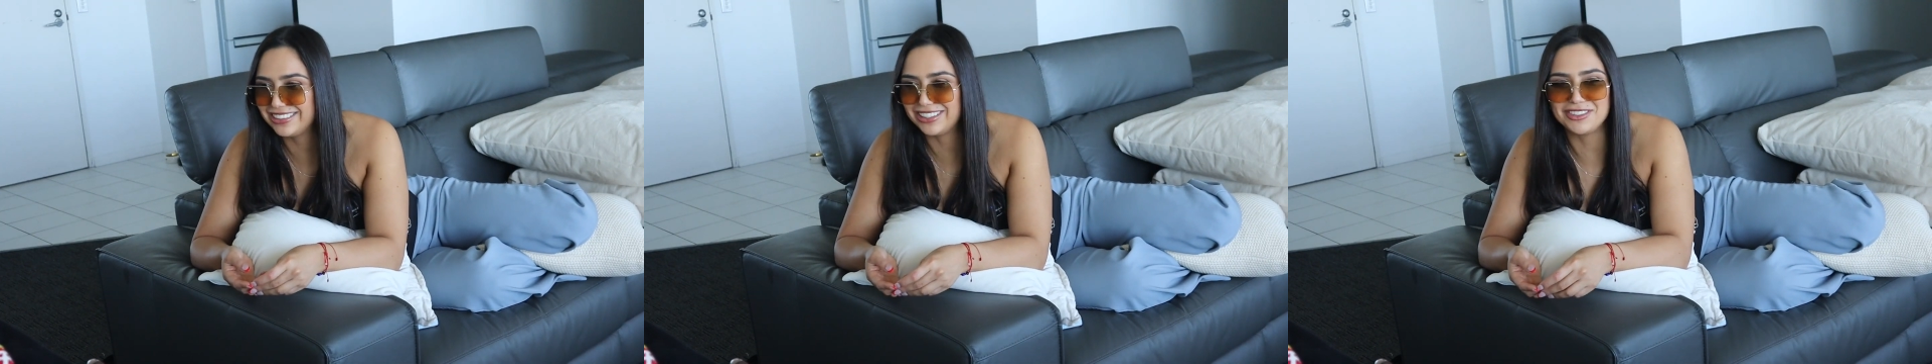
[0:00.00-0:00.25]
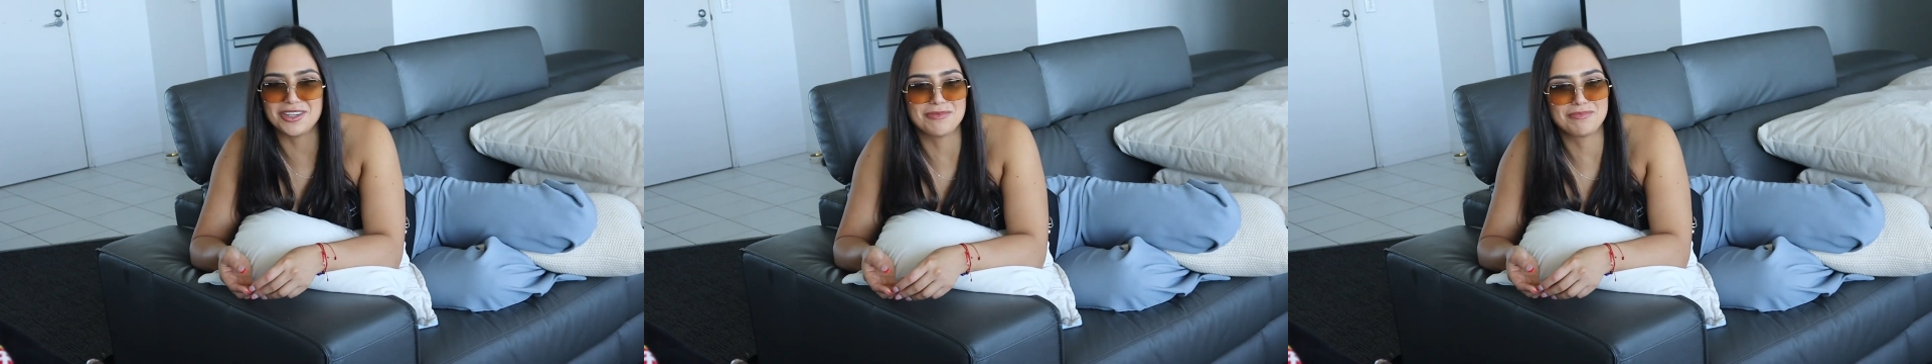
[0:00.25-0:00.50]
You
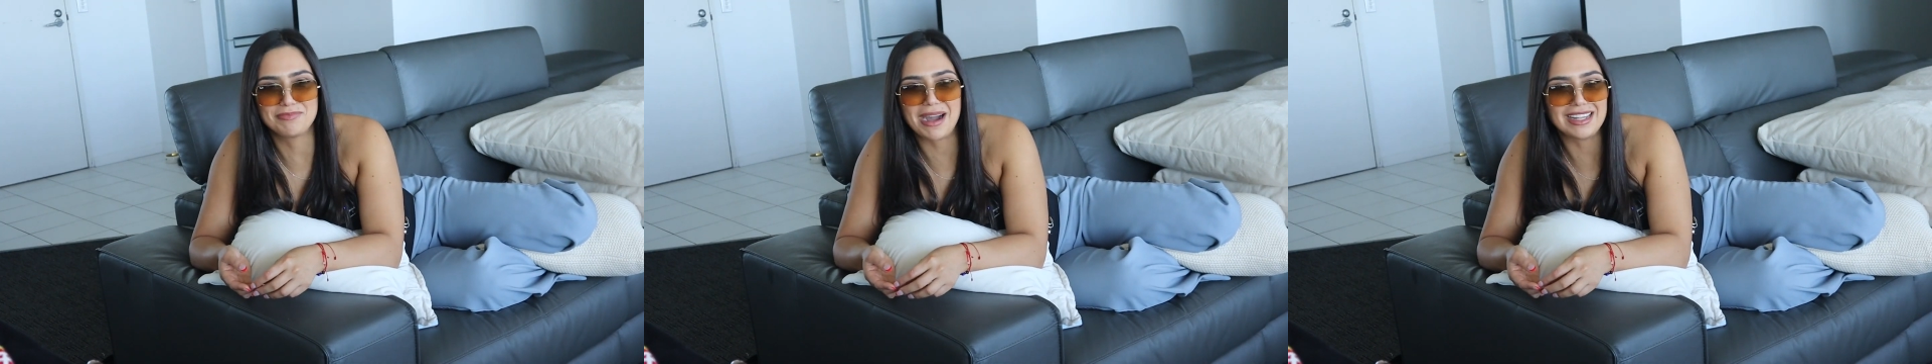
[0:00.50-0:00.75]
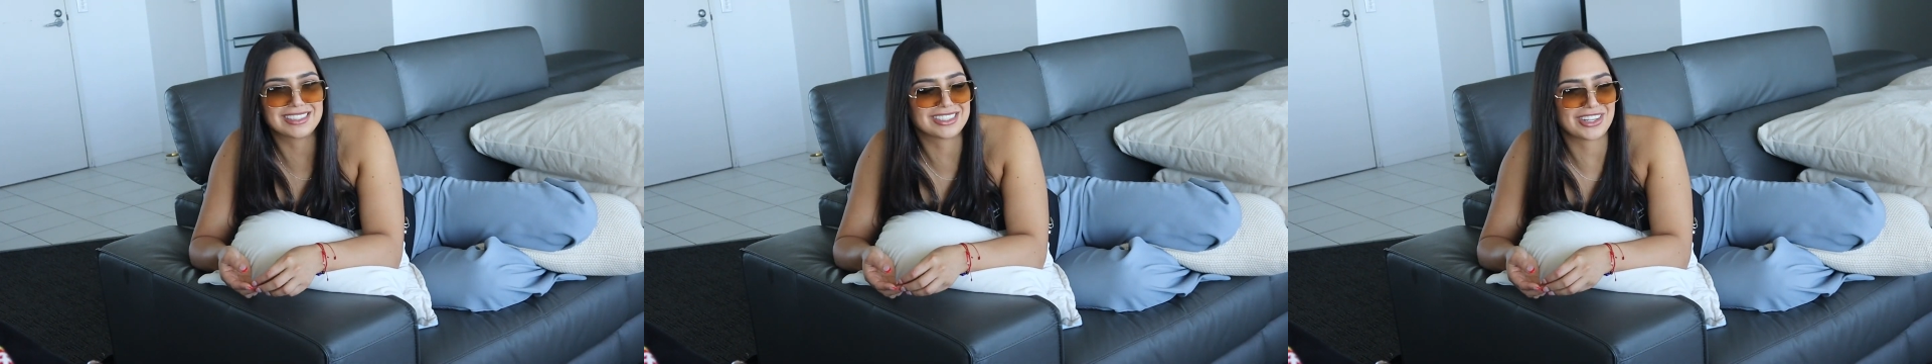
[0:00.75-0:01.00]
know, your
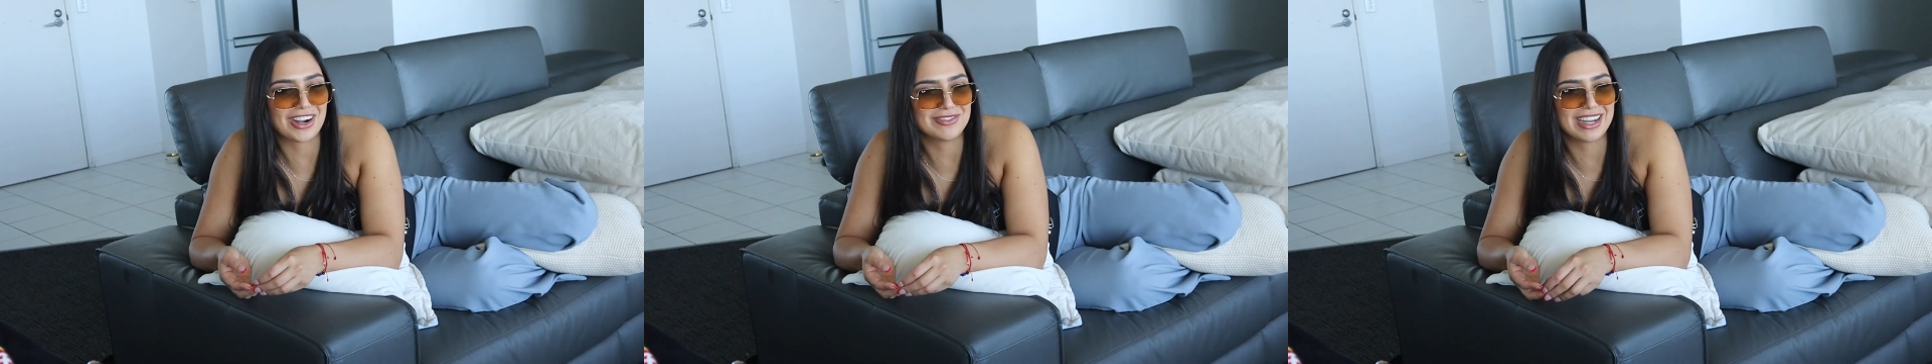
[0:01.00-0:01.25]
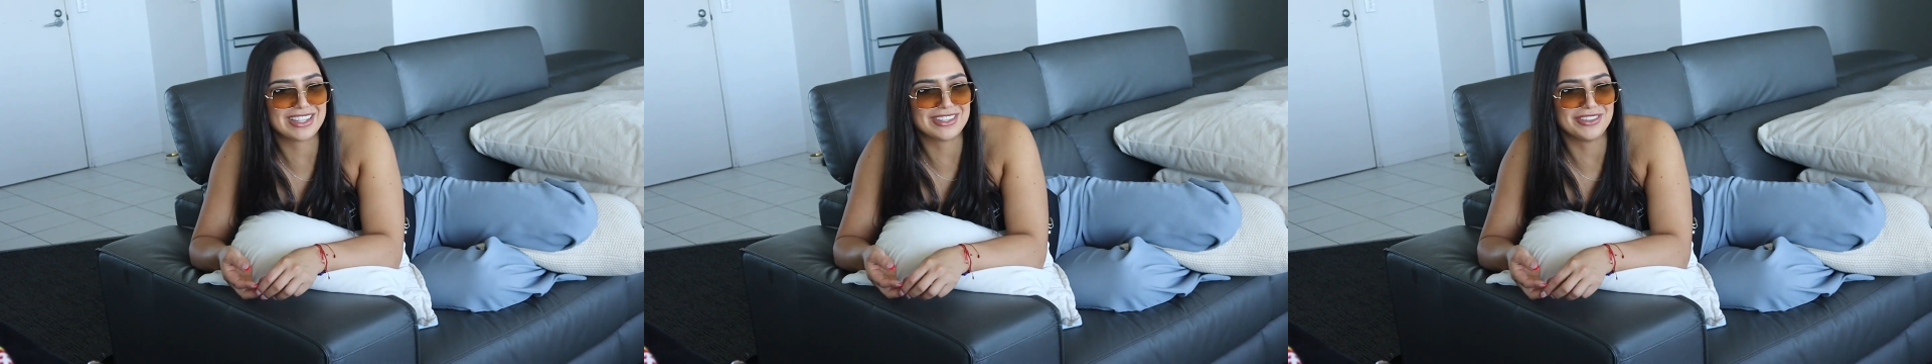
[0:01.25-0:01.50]
past
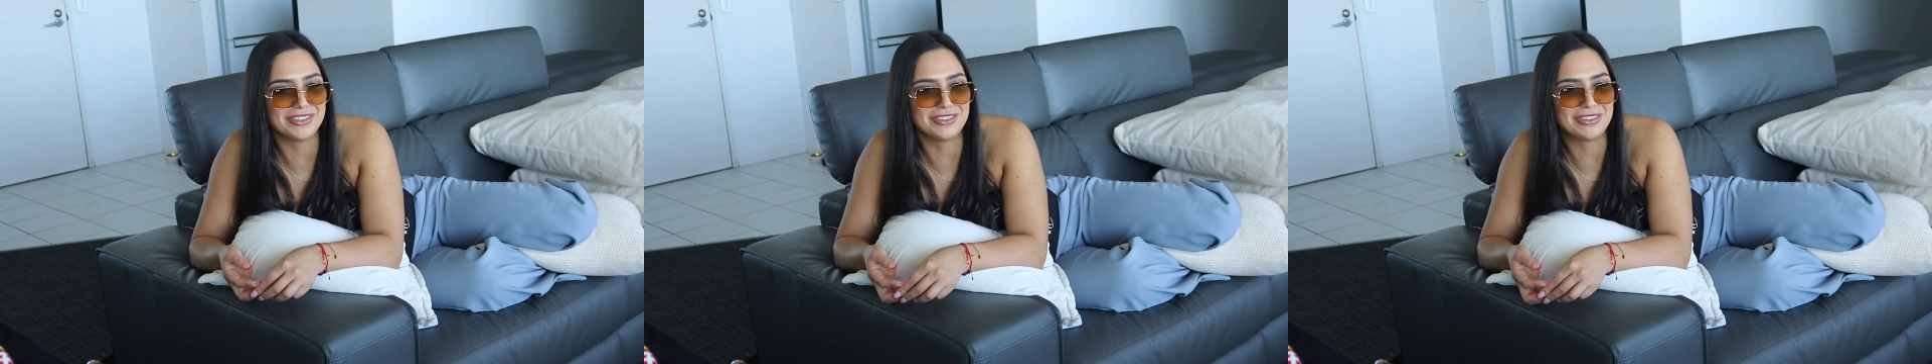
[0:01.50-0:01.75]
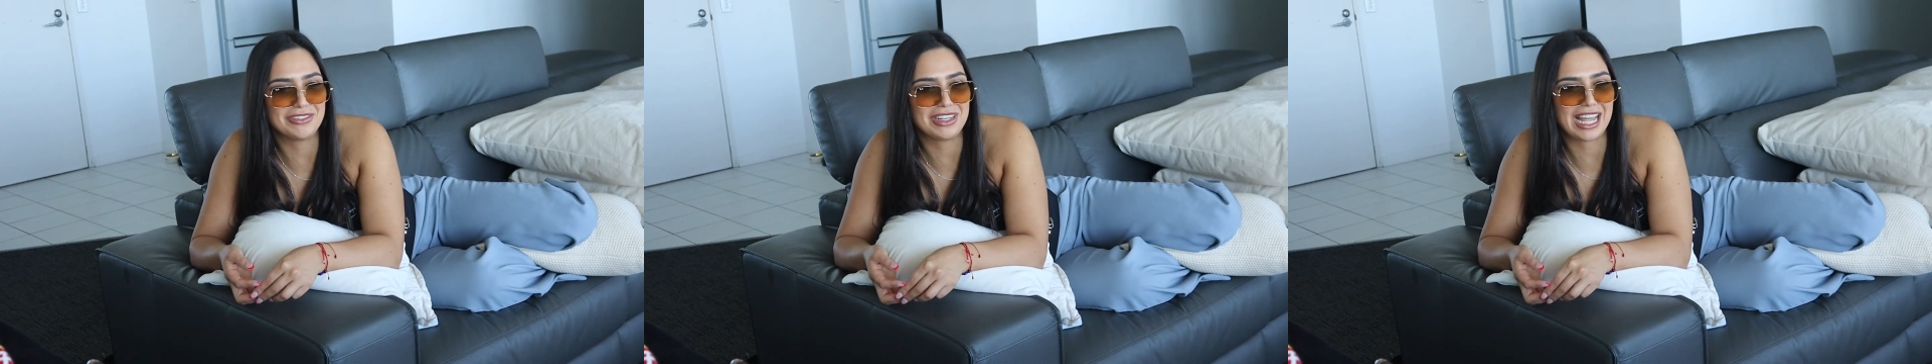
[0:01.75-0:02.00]
trauma,
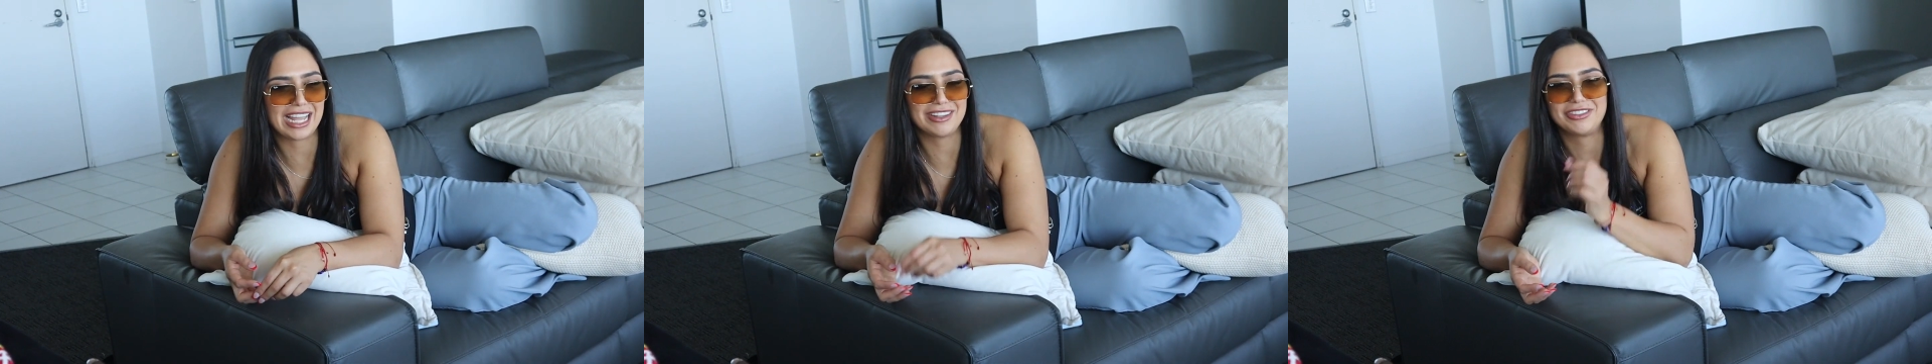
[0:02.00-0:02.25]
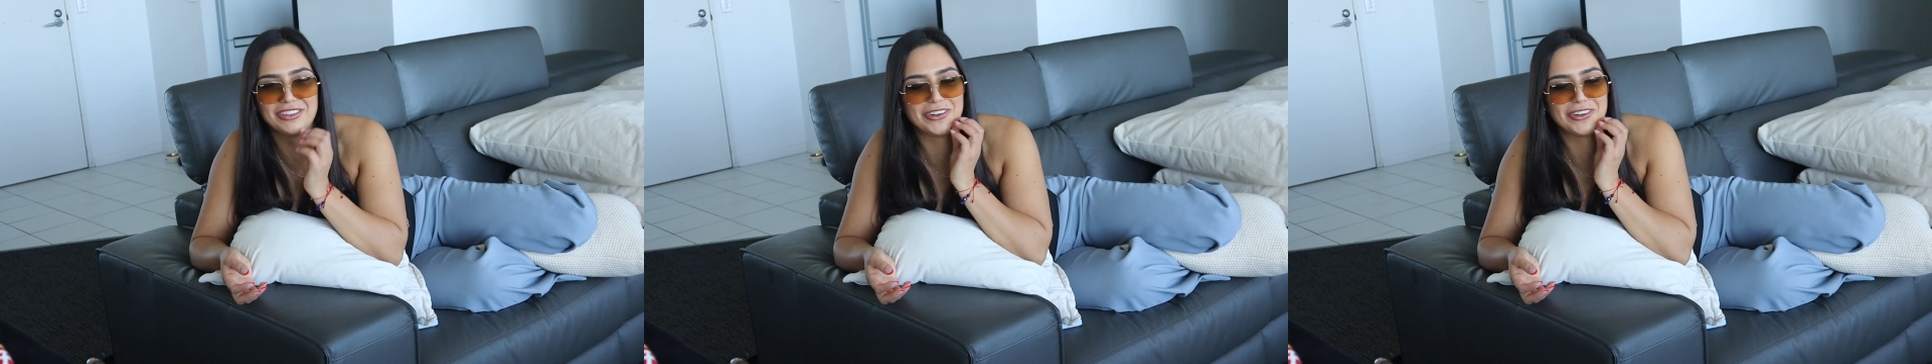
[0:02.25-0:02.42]
your life.